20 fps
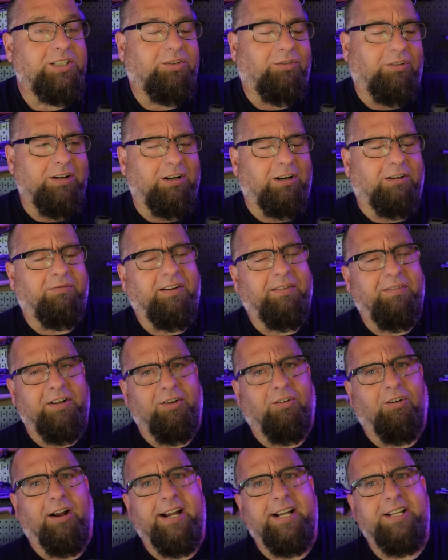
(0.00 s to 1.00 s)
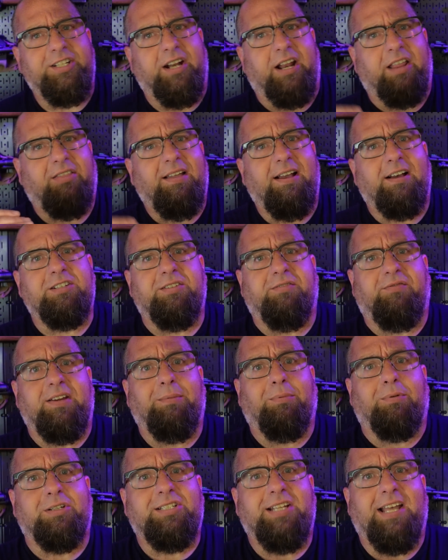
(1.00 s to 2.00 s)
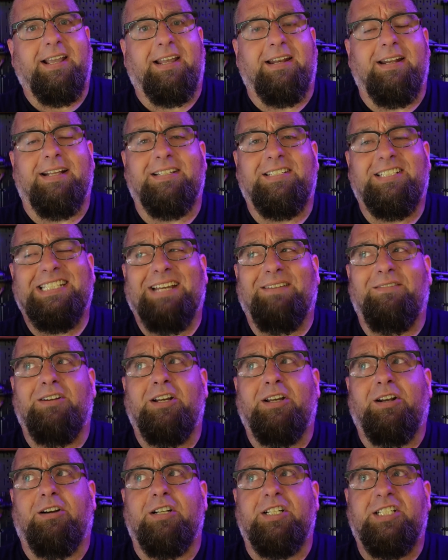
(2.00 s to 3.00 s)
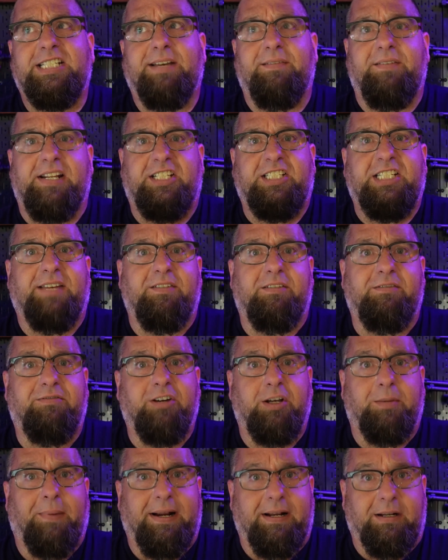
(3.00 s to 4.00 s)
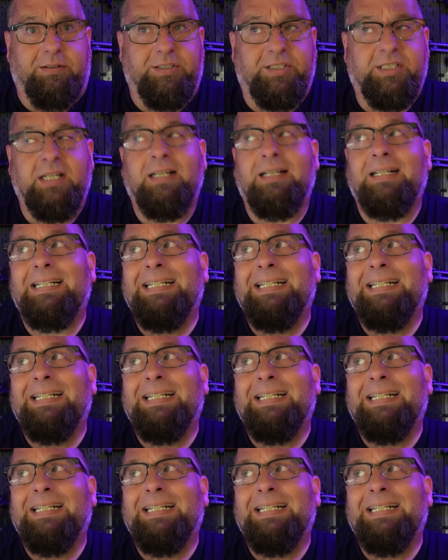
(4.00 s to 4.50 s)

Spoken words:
350 grains at 1,000 feet per second is 777 foot-pounds.